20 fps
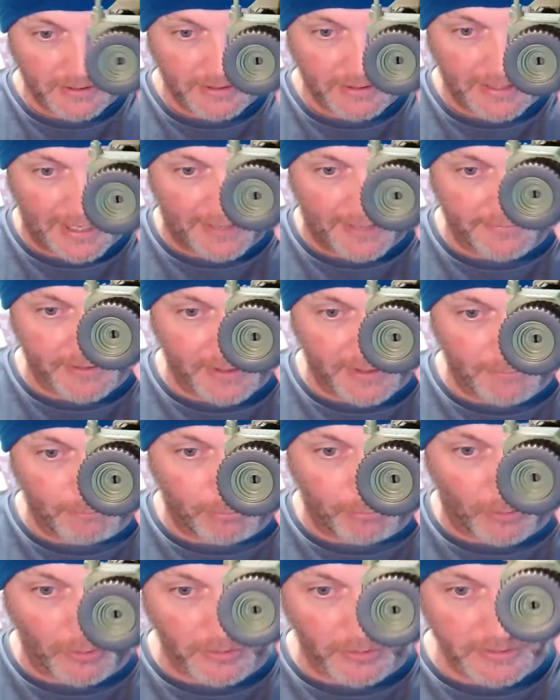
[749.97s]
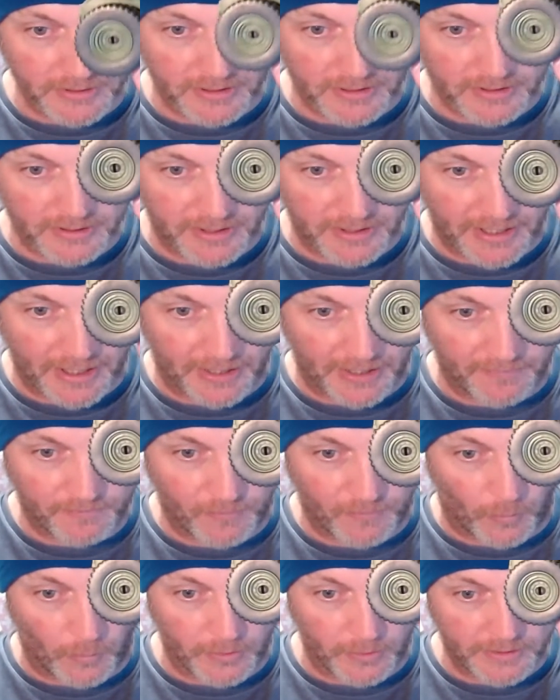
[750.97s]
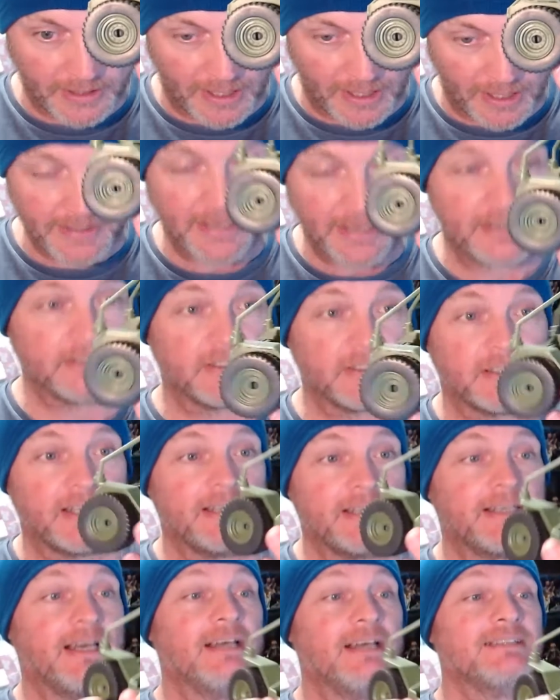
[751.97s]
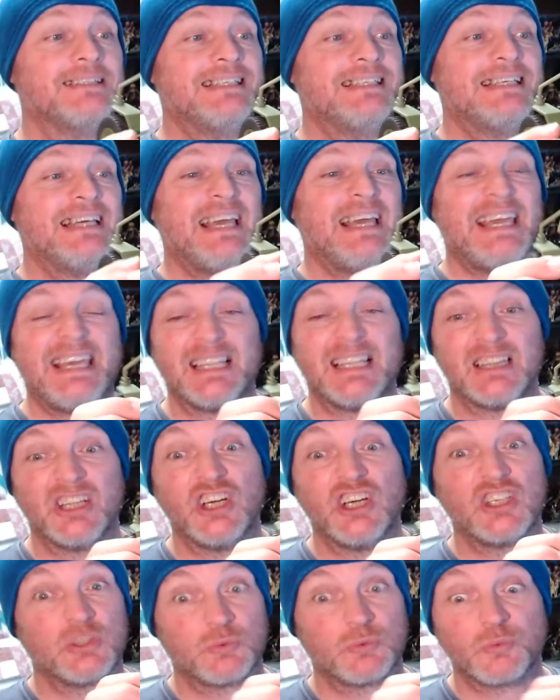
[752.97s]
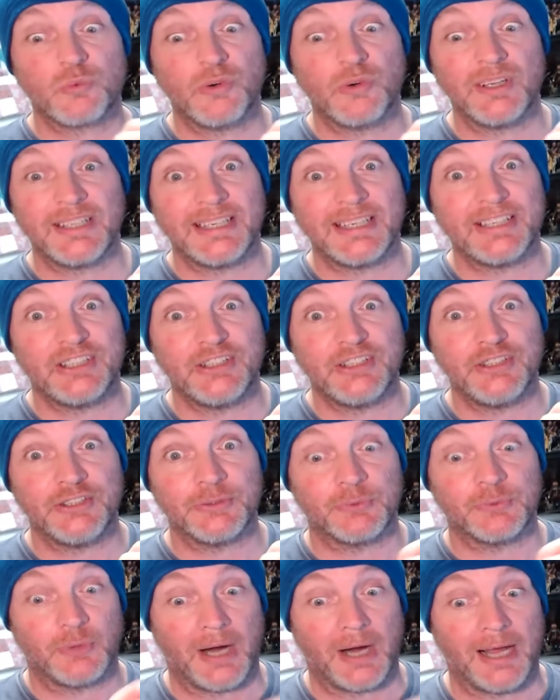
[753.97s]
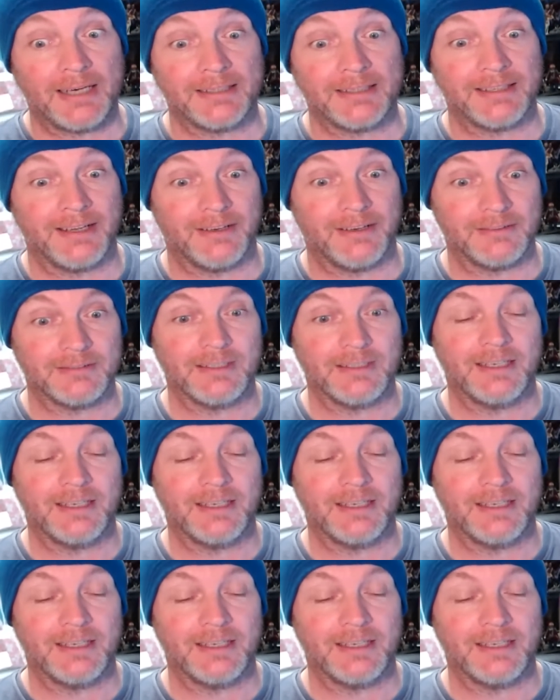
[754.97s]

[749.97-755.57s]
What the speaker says: Now, I've done boiled this thing 4 times. And here's the thing, guys. It looks really good right now.